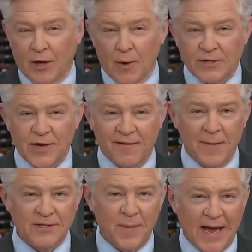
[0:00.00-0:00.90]
The
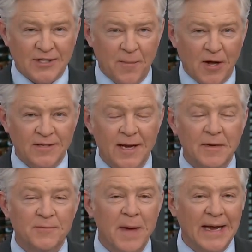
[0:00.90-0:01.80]
USF men's basketball
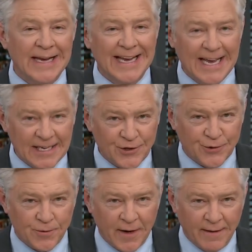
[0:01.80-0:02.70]
team is making
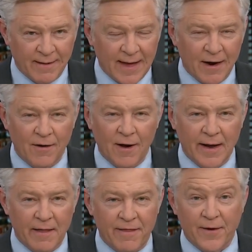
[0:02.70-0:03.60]
history. They are
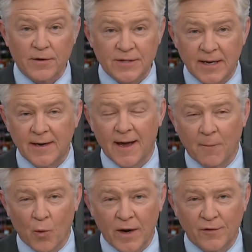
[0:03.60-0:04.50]
on a 13
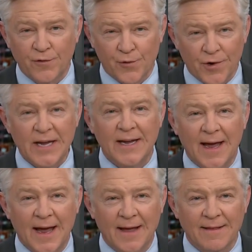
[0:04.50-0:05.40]
game winning streak
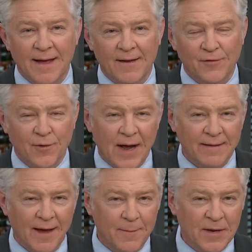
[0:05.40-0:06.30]
and they have
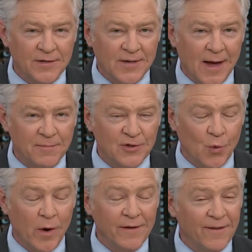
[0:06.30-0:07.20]
cracked the AP's top
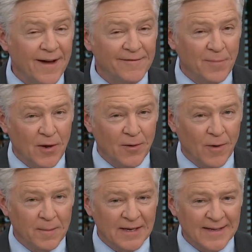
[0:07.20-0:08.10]
25 poll.
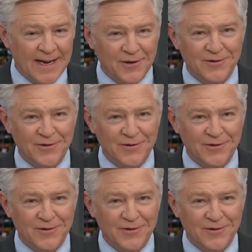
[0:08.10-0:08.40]
What about that?